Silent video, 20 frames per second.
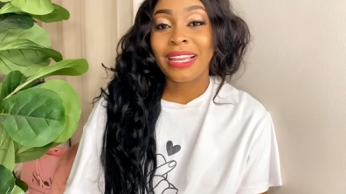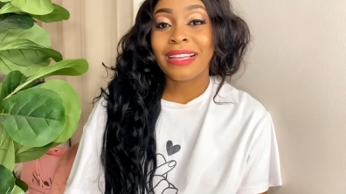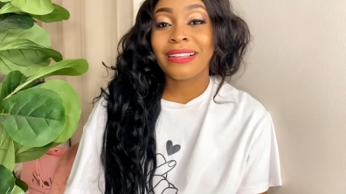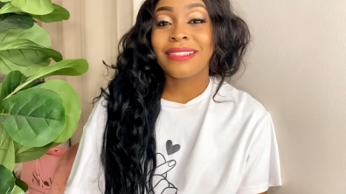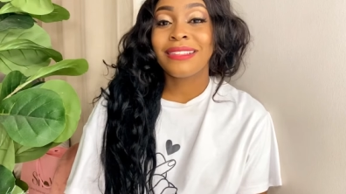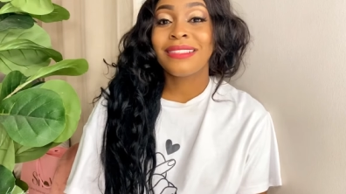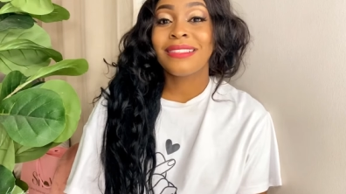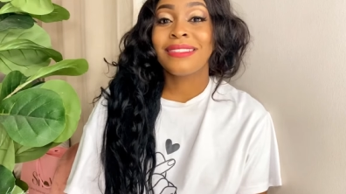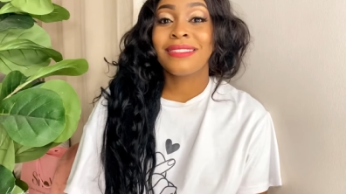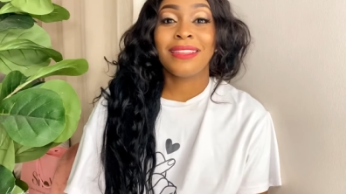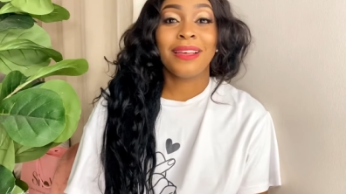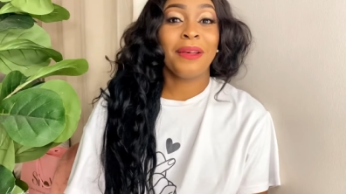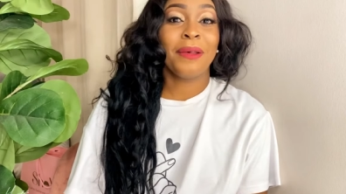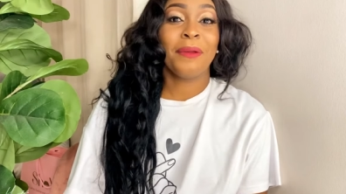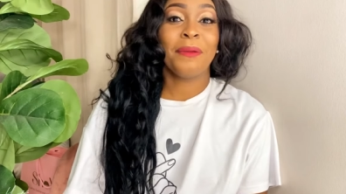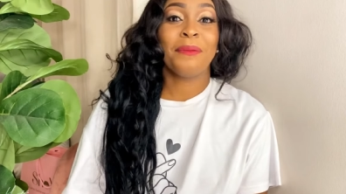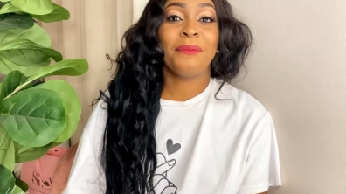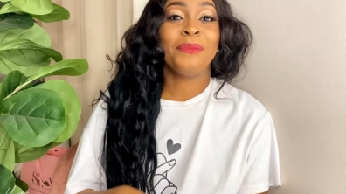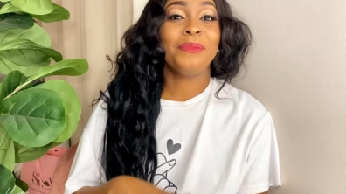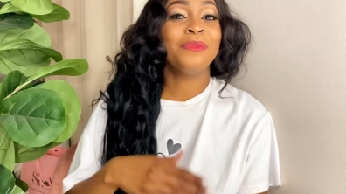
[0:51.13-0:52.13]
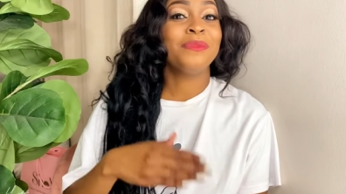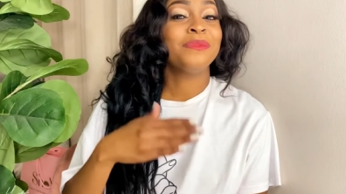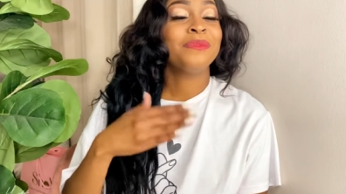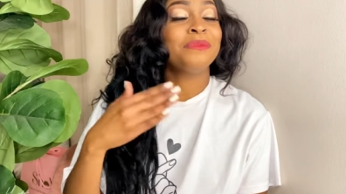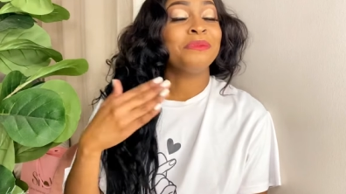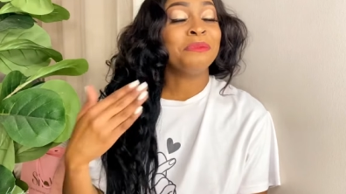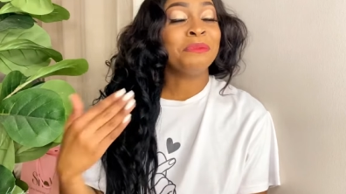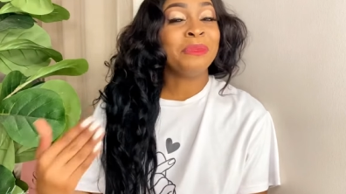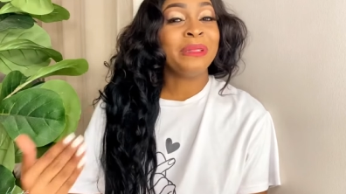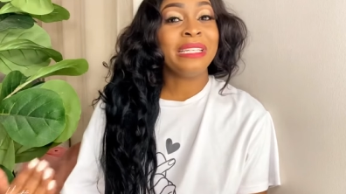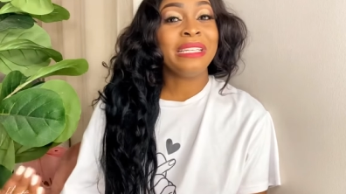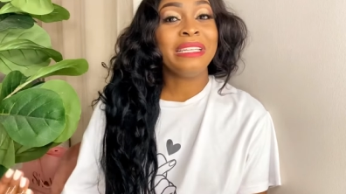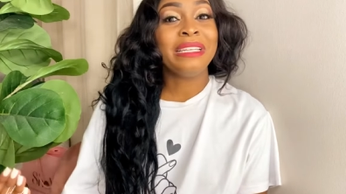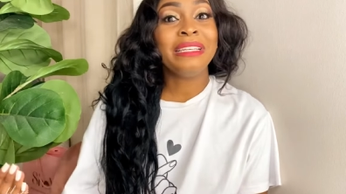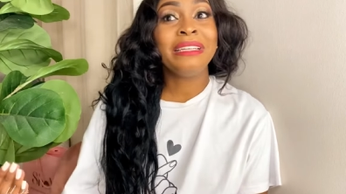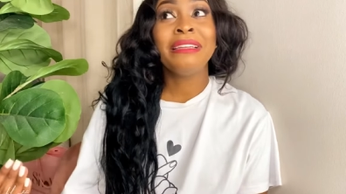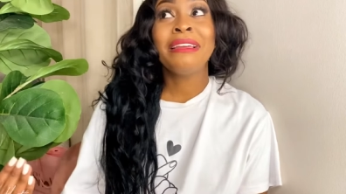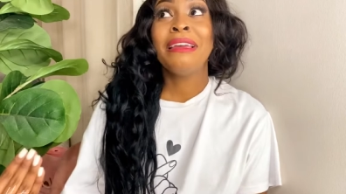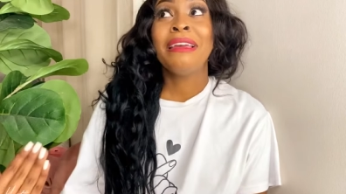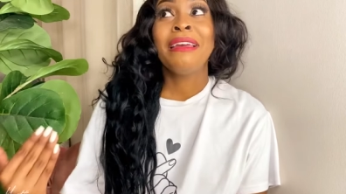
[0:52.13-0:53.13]
It's um,
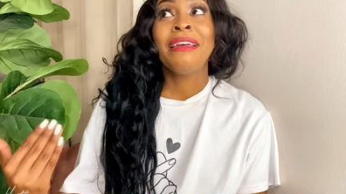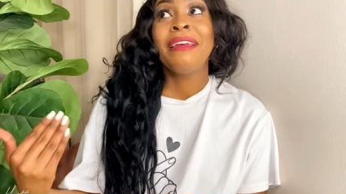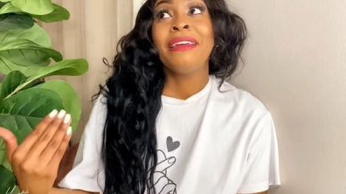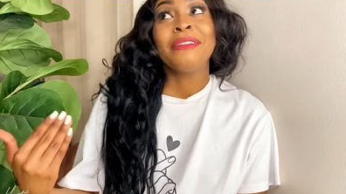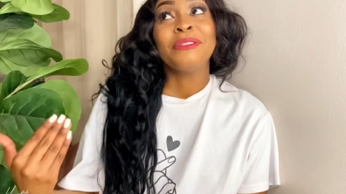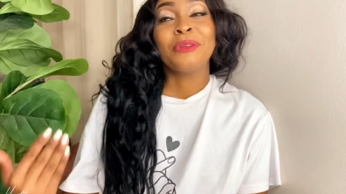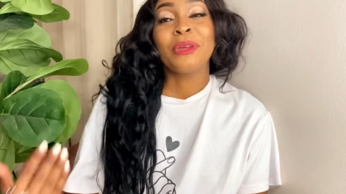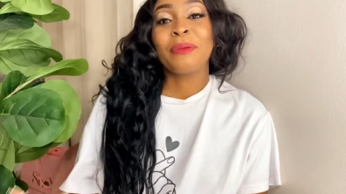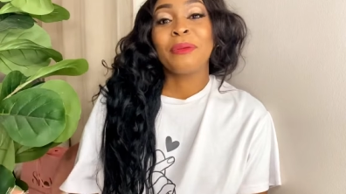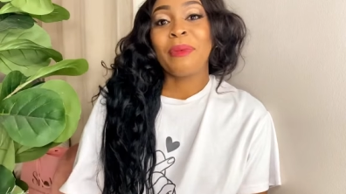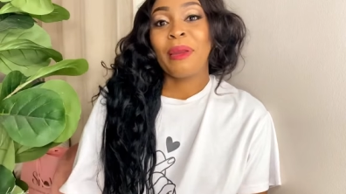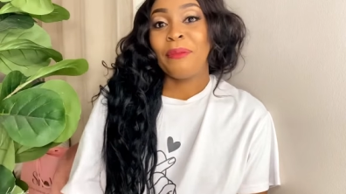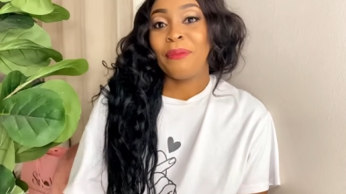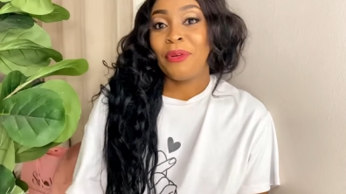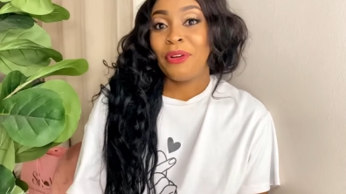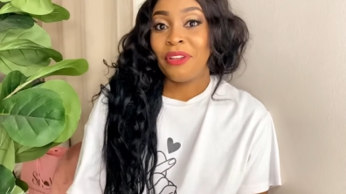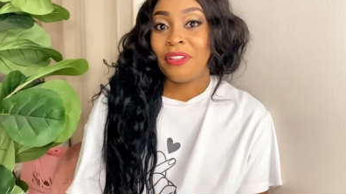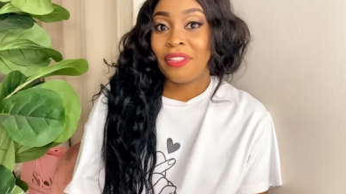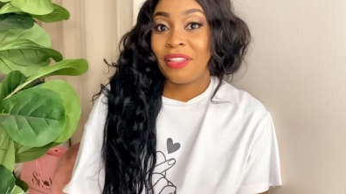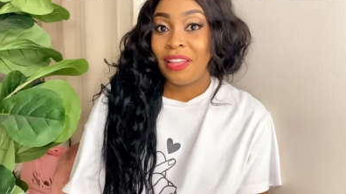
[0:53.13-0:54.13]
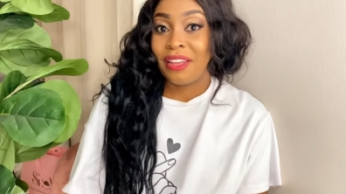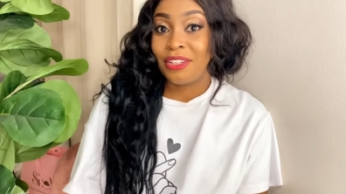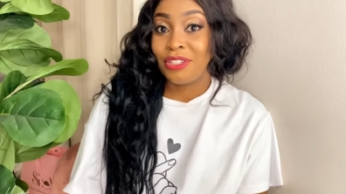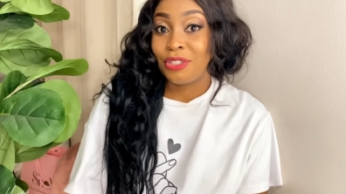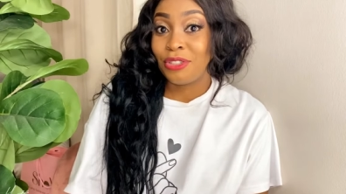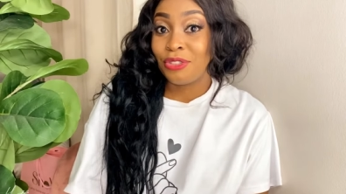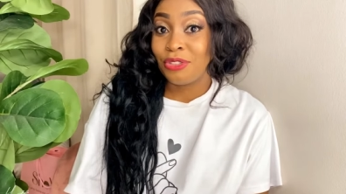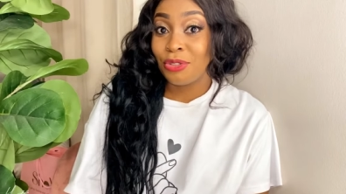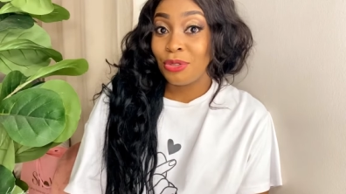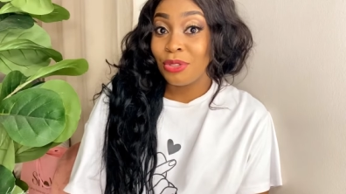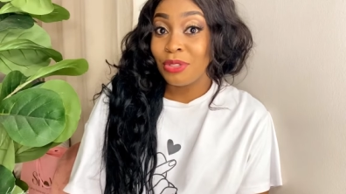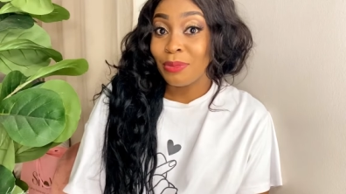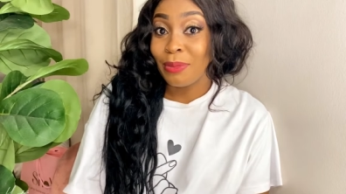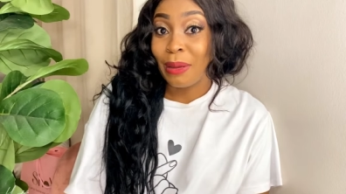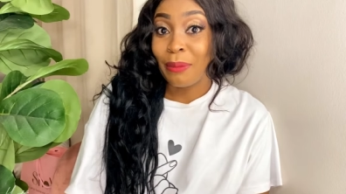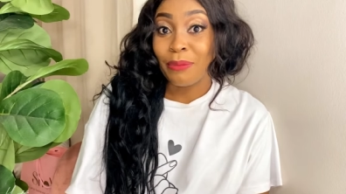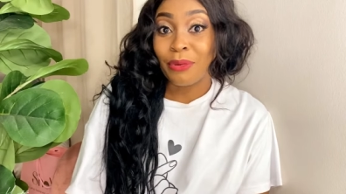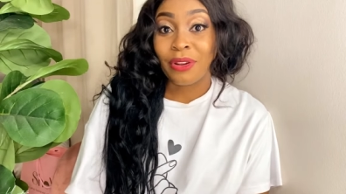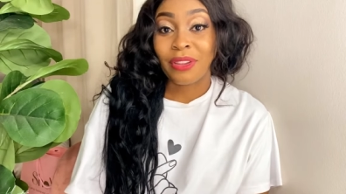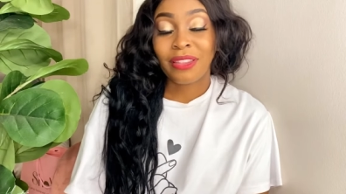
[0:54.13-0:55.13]
me doing my birthday shoot,
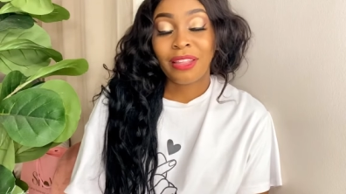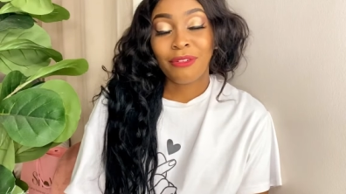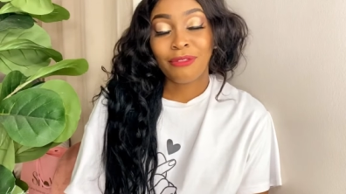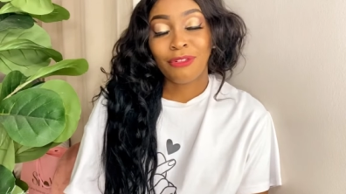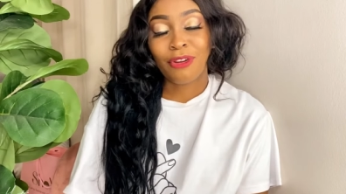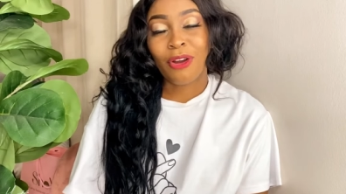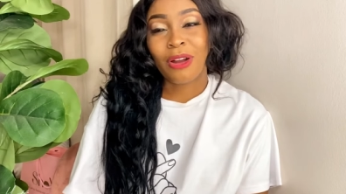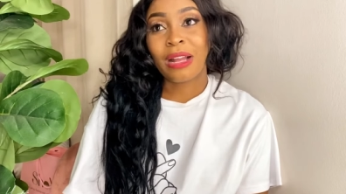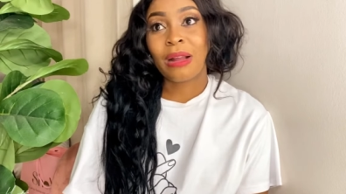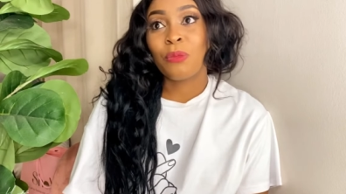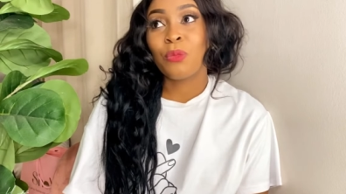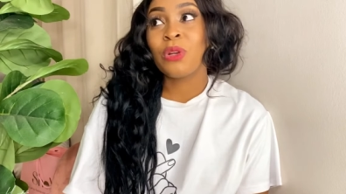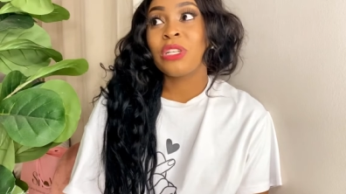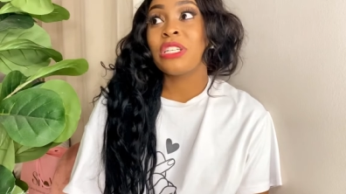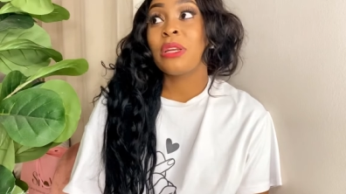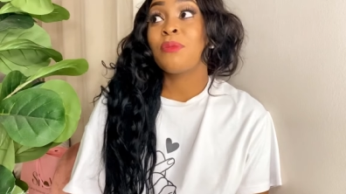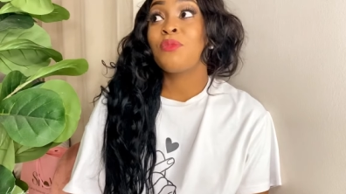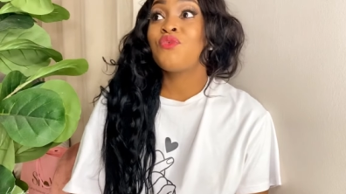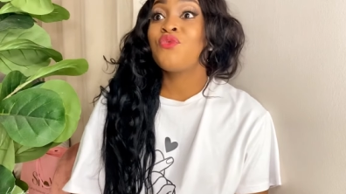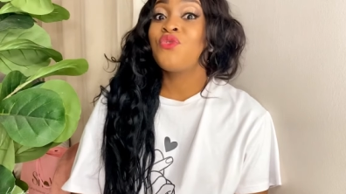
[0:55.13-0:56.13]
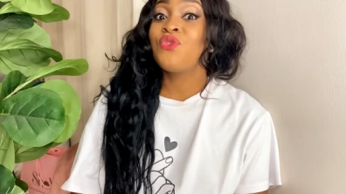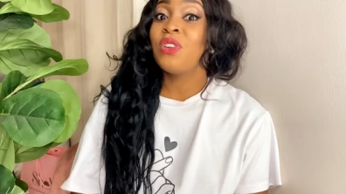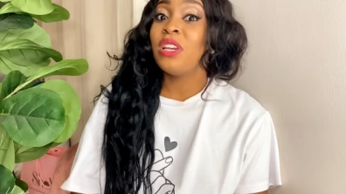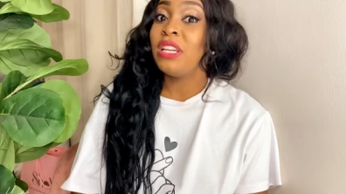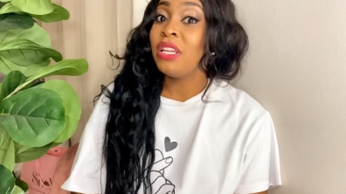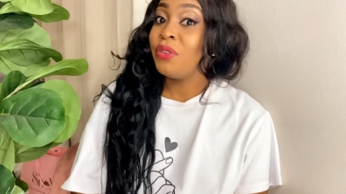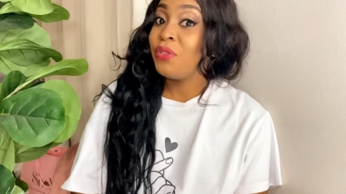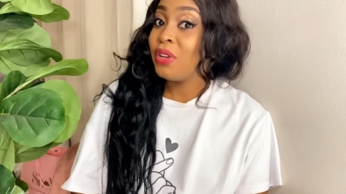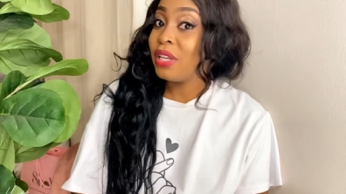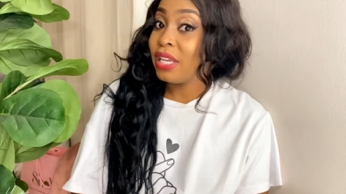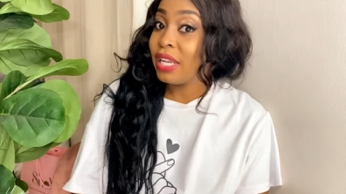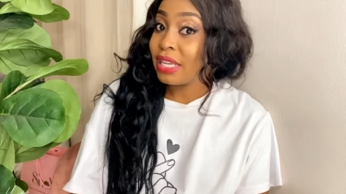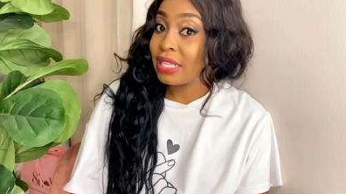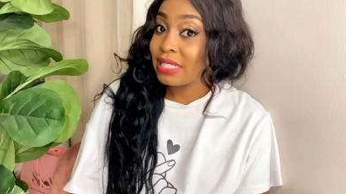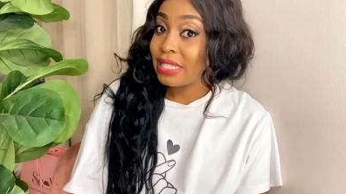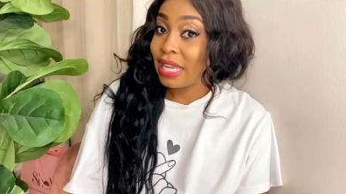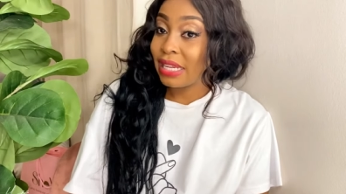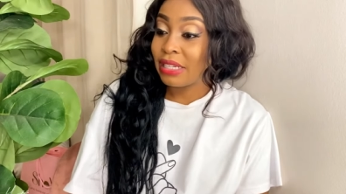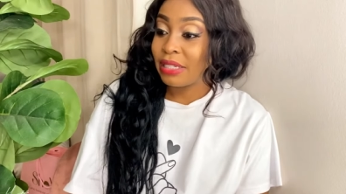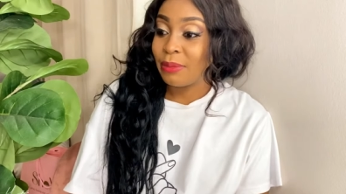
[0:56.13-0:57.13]
my birthday vlog, which I'm really, really
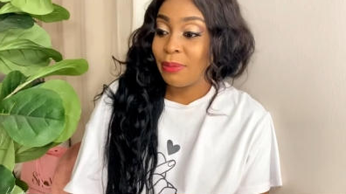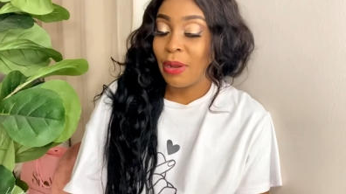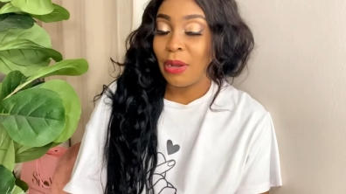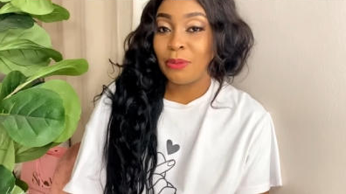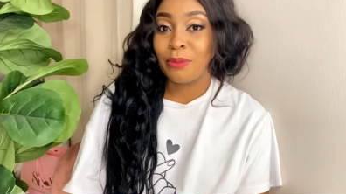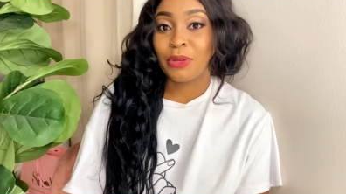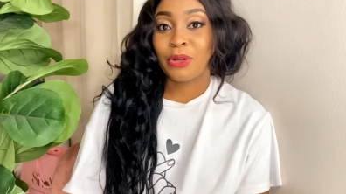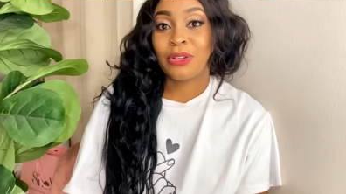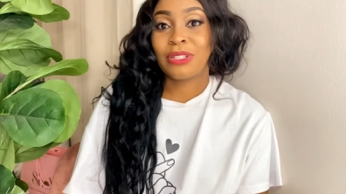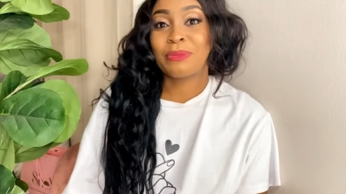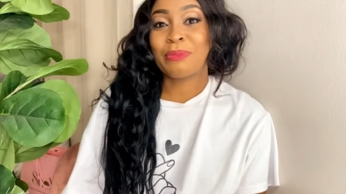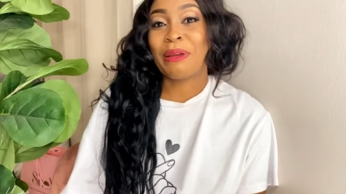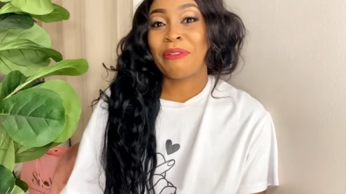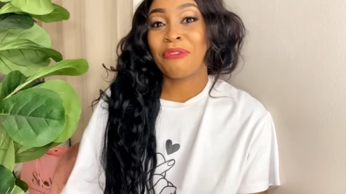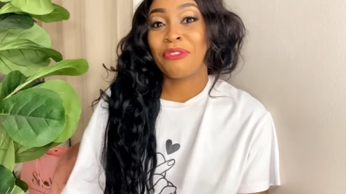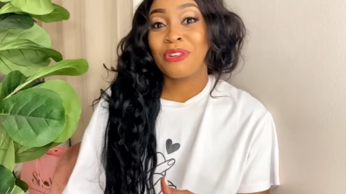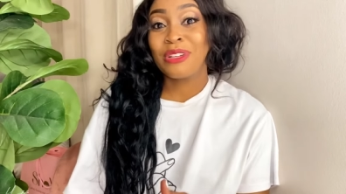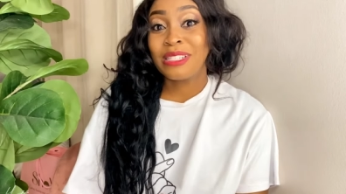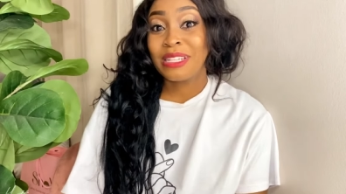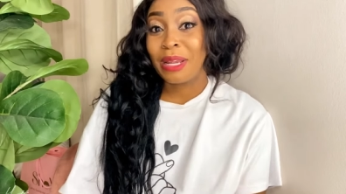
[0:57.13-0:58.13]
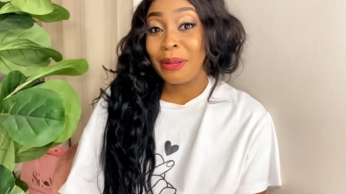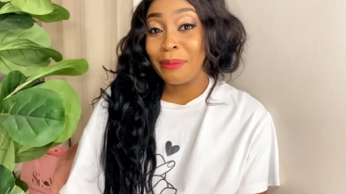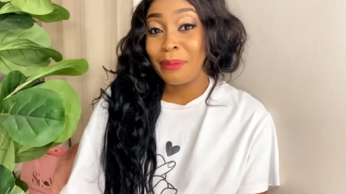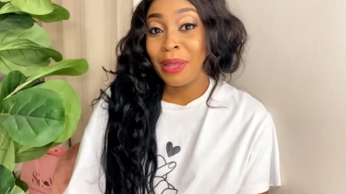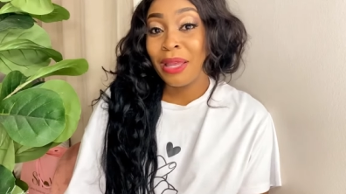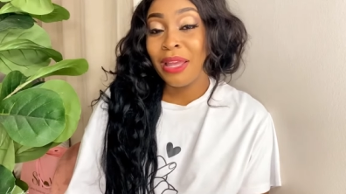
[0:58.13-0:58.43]
excited about because my first time